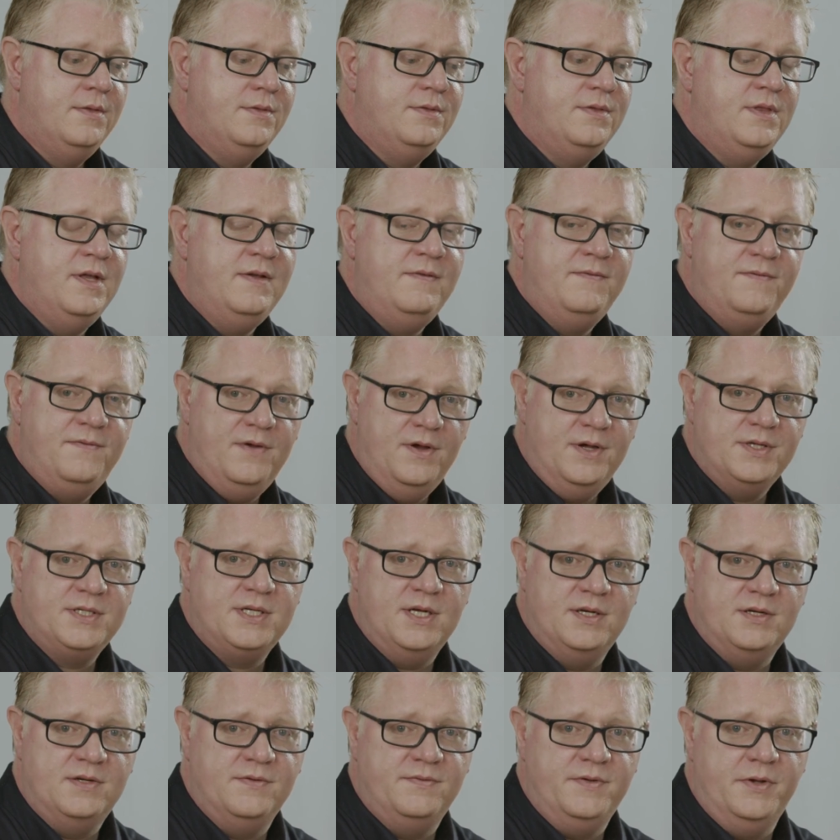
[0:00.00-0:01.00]
The first
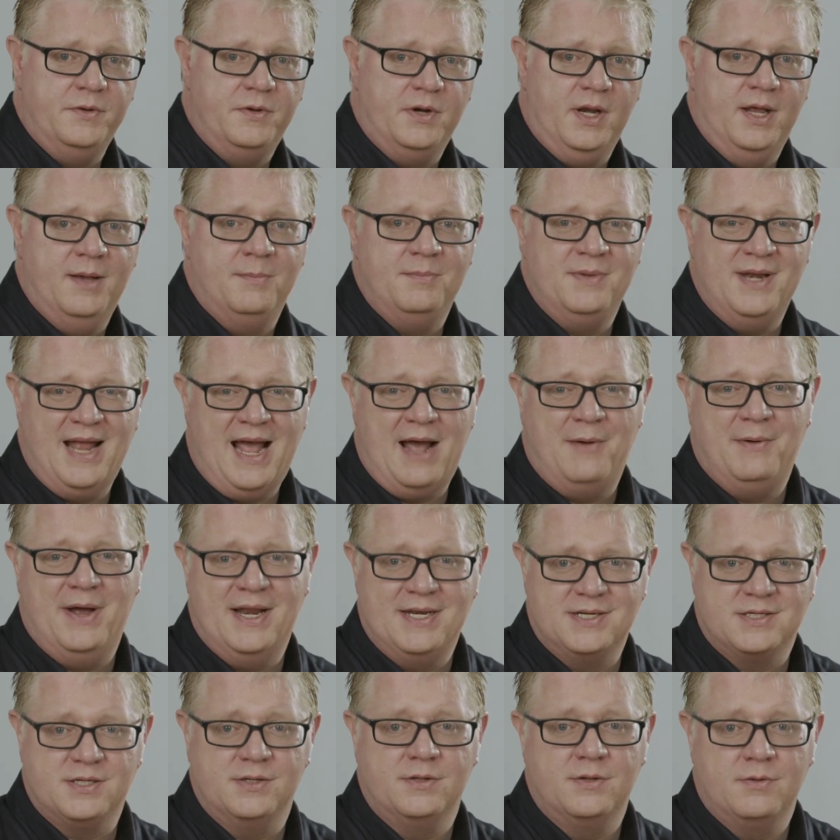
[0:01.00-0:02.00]
interview clip now
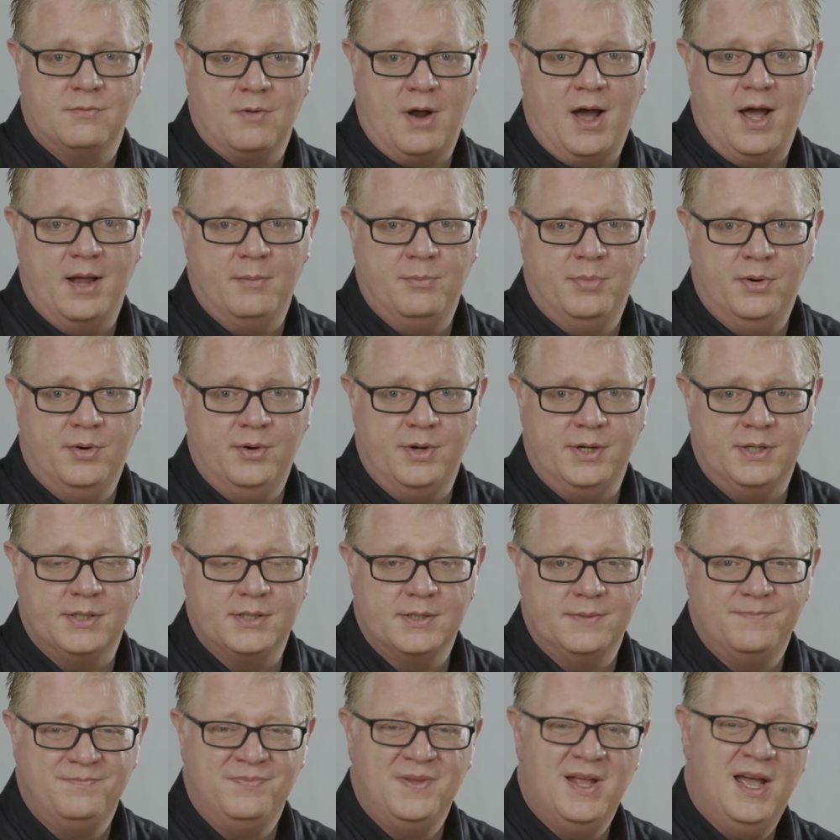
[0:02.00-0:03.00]
ends at the right point,
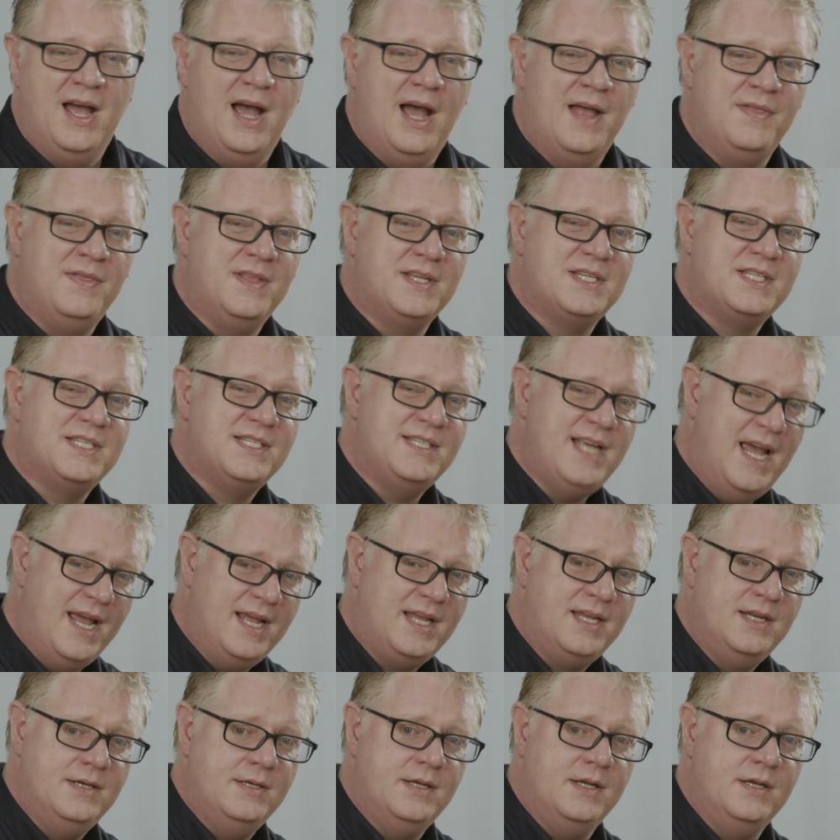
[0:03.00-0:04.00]
and the
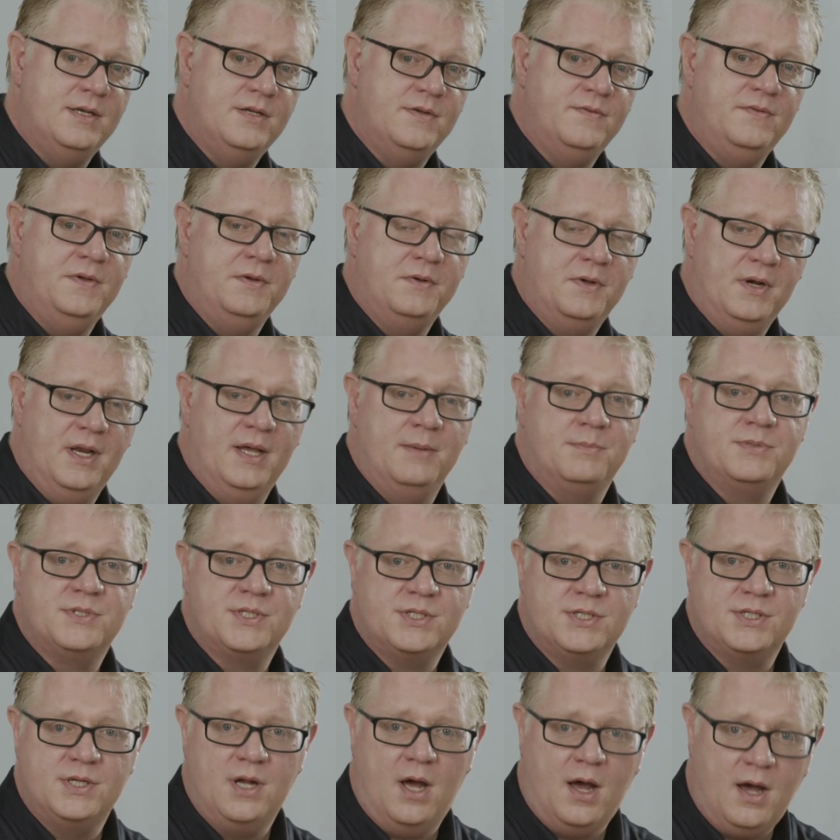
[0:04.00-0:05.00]
second interview clip
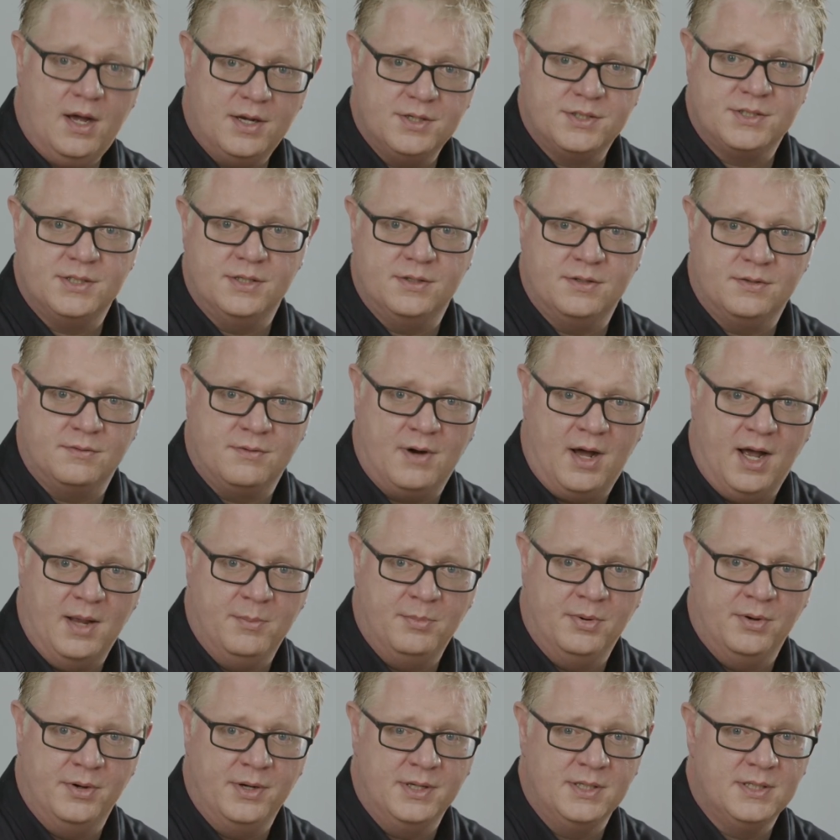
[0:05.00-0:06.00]
starts at the right
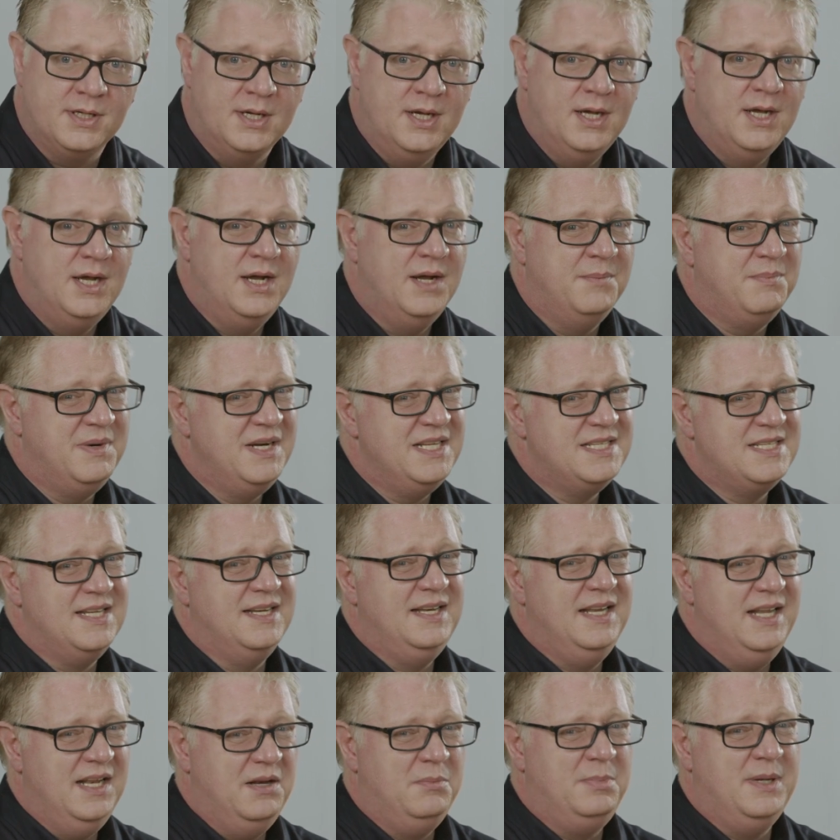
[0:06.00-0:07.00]
point, but it's a
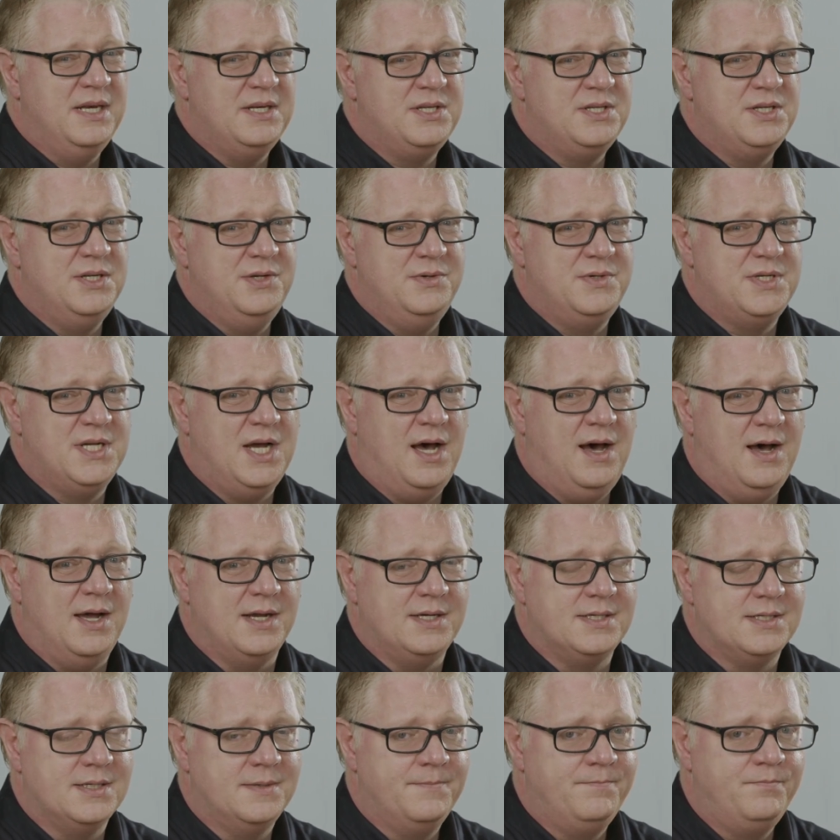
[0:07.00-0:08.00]
little bit too
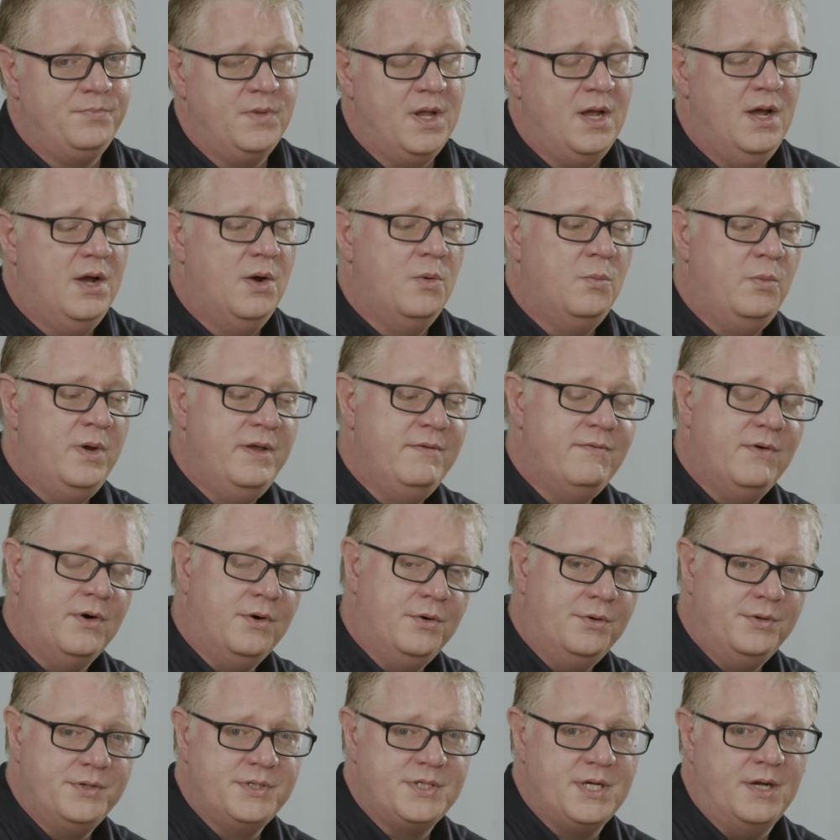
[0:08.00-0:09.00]
tight. We've
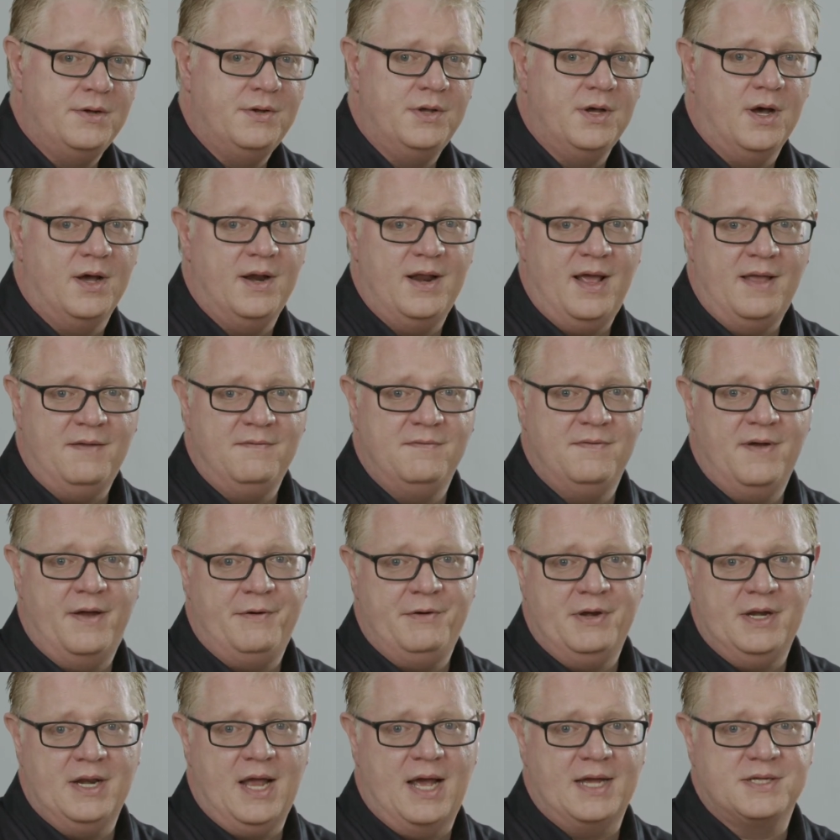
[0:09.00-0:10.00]
also got a
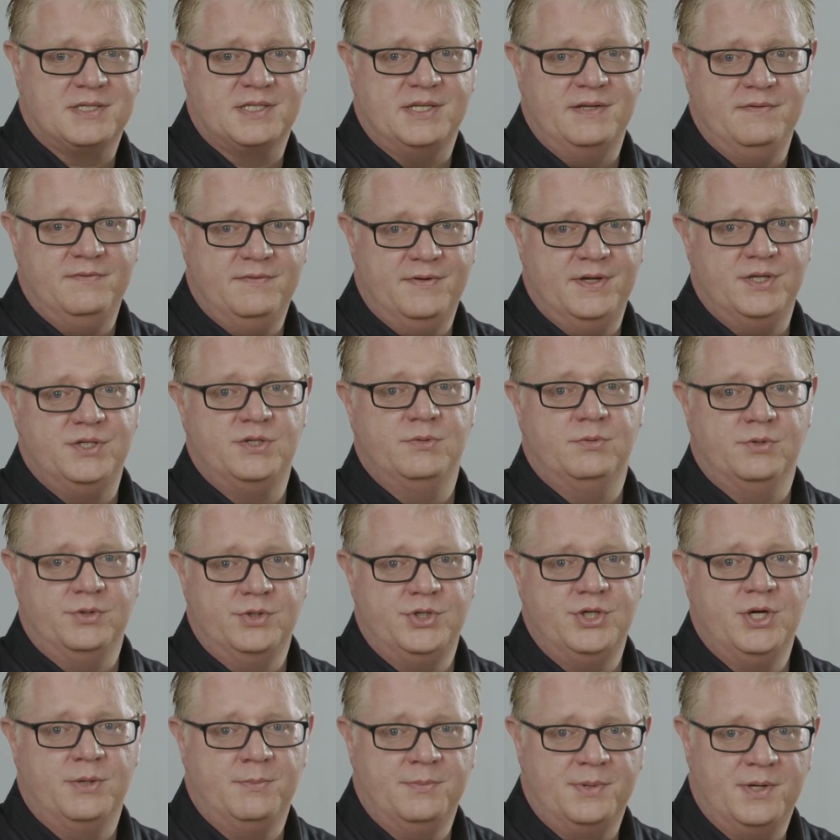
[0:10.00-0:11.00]
very nasty visual
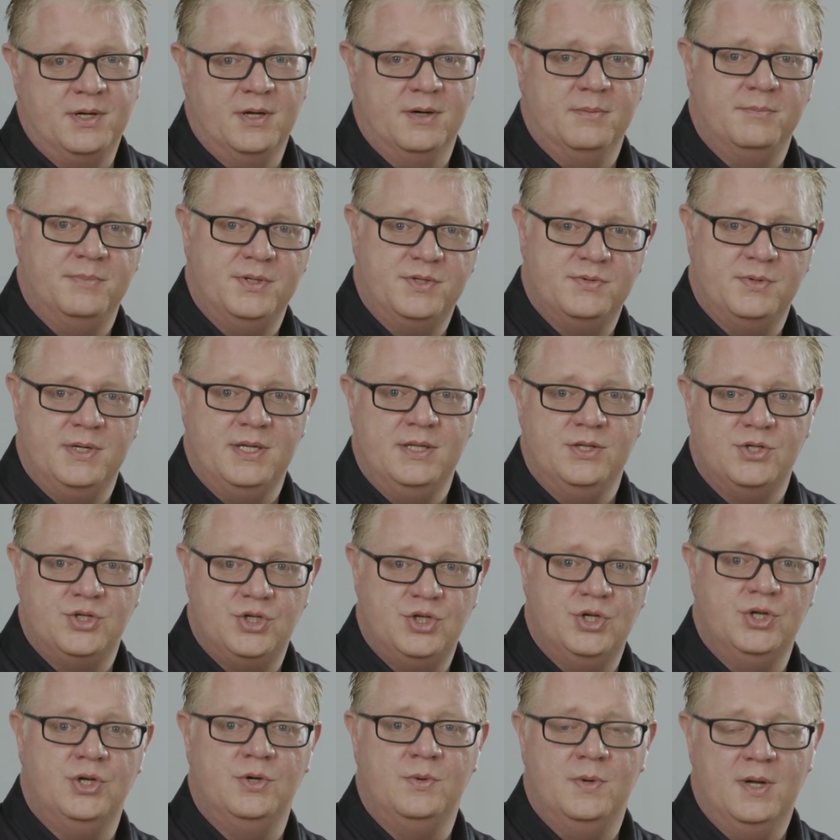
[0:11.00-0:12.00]
jump cut between
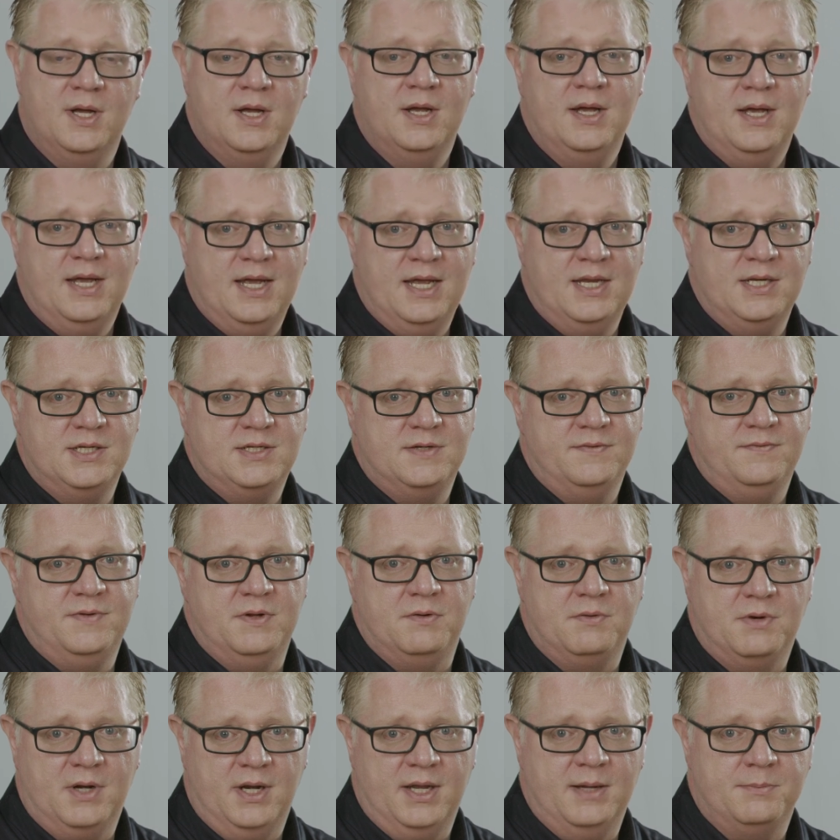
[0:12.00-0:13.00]
2
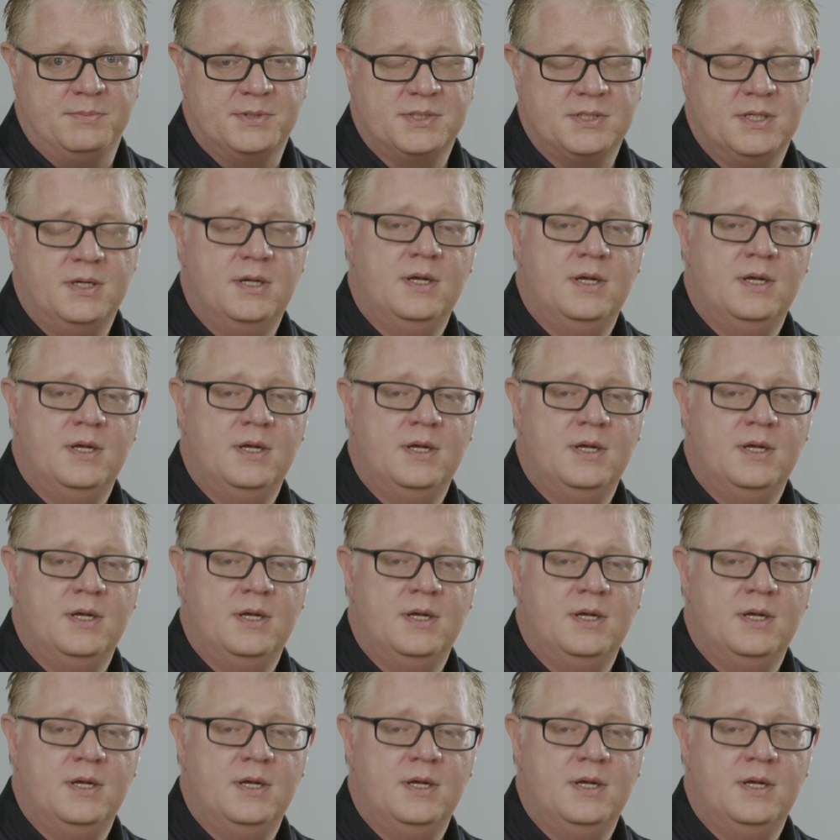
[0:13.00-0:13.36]
interview clips.